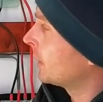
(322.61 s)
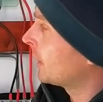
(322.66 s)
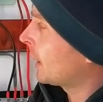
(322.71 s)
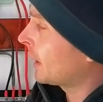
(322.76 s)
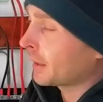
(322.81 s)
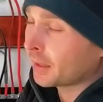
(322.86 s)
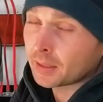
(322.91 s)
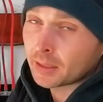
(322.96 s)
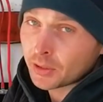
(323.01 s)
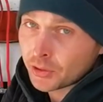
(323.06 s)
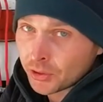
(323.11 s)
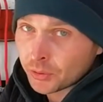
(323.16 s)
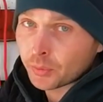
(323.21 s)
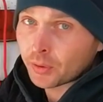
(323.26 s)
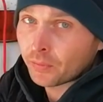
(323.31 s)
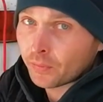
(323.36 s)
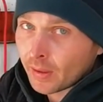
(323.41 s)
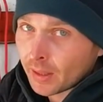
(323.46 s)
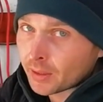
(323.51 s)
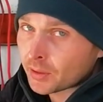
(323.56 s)
It had an issue
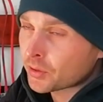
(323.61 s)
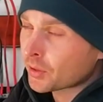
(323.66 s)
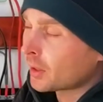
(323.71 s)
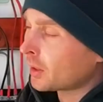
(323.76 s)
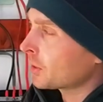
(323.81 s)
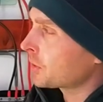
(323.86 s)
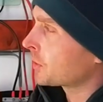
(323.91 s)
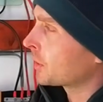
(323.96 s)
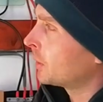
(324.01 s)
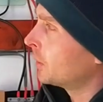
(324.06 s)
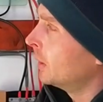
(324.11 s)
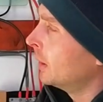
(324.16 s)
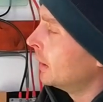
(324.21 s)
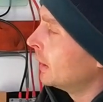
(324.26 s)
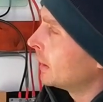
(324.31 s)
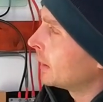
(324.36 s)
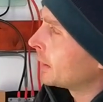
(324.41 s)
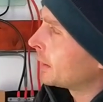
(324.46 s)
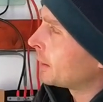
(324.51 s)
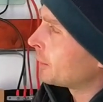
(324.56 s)
with fans also.
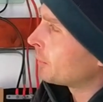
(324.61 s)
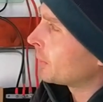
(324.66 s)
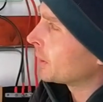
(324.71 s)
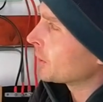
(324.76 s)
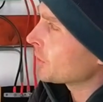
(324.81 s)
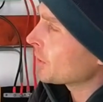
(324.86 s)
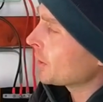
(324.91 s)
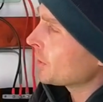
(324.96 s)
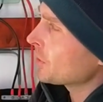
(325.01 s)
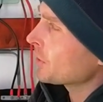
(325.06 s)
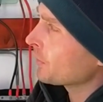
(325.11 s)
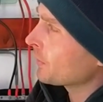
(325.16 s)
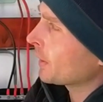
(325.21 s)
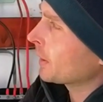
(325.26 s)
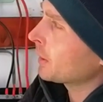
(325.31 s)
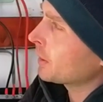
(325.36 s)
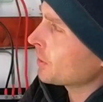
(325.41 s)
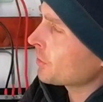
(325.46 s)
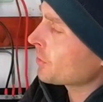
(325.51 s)
Um, I changed the fan